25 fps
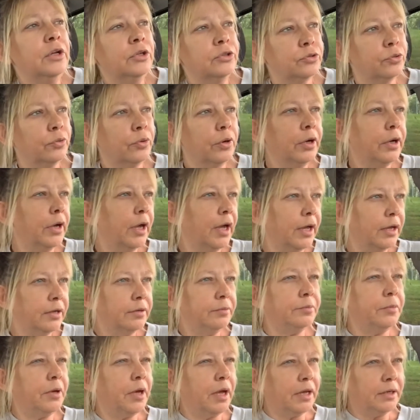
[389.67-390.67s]
So I, uh, I,
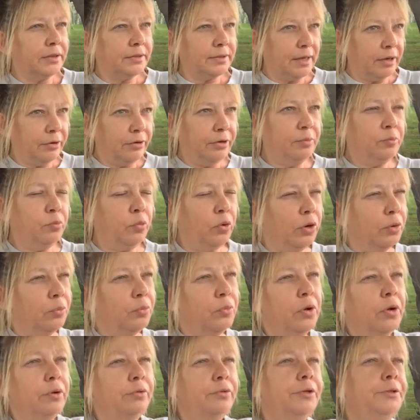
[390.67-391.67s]
um, I told him what I
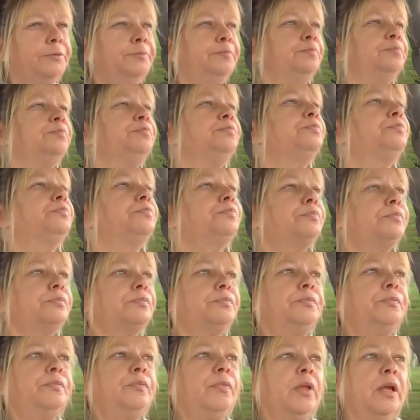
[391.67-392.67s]
wanted.
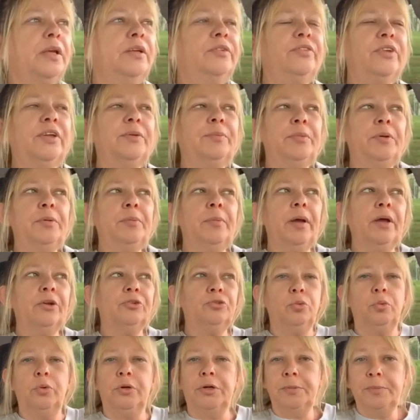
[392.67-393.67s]
He said be
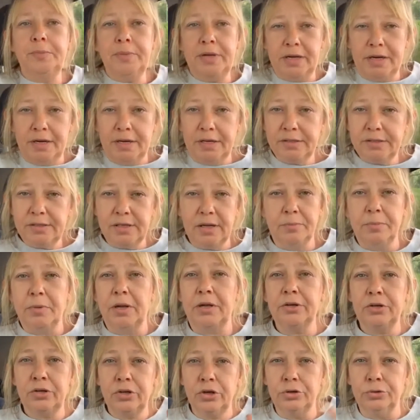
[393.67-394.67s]
about 20 minutes. I'm
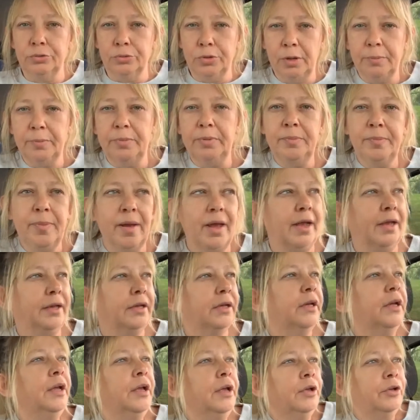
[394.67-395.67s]
like, cool, I'll be back.
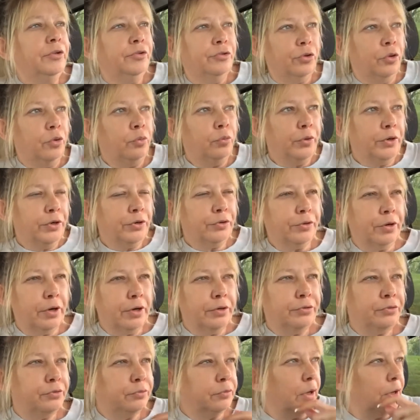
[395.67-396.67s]
So I went
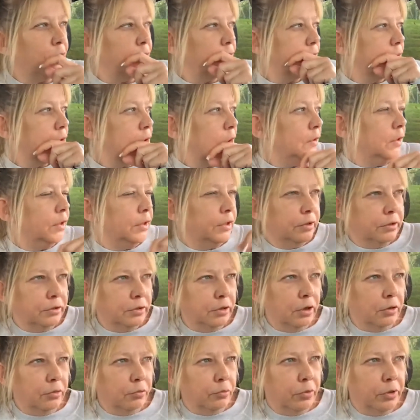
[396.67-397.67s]
across the road,
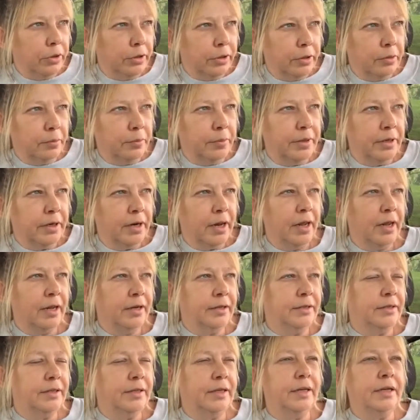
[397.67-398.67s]
got what little bit I
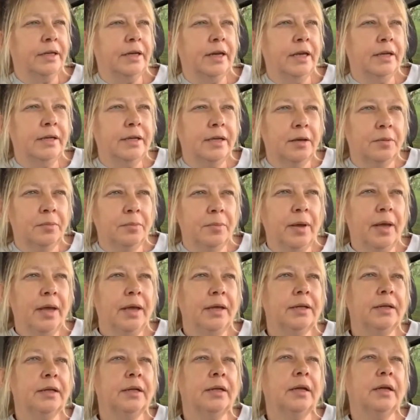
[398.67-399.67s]
had to get, and I come
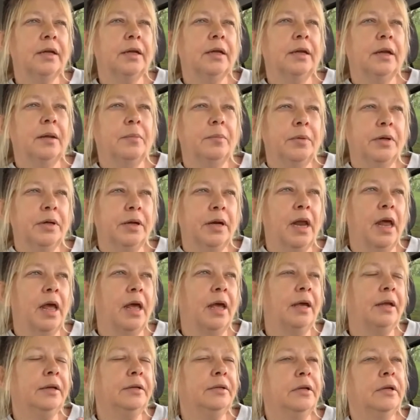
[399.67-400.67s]
back, and I'm in
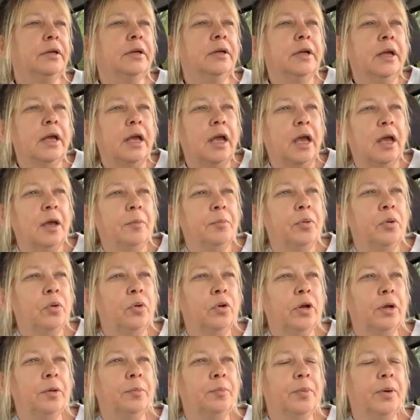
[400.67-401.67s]
line. I
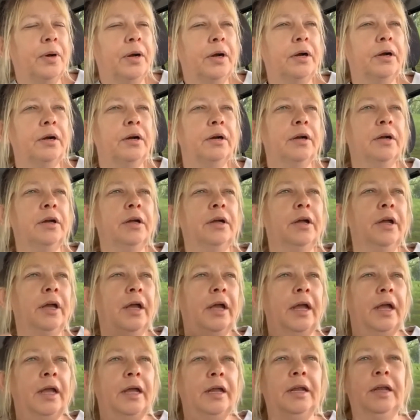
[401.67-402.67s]
pull up her,
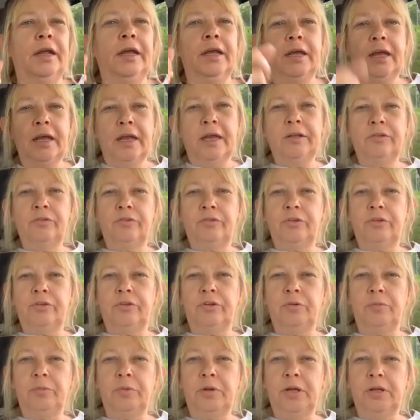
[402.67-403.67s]
and he hands it
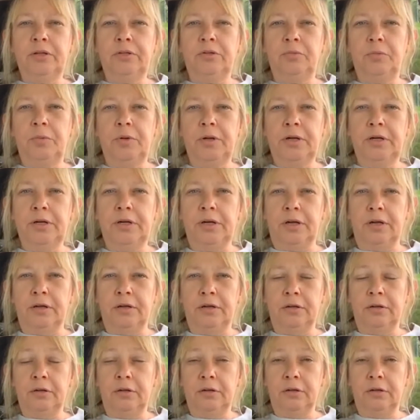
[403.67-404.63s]
to me out the window.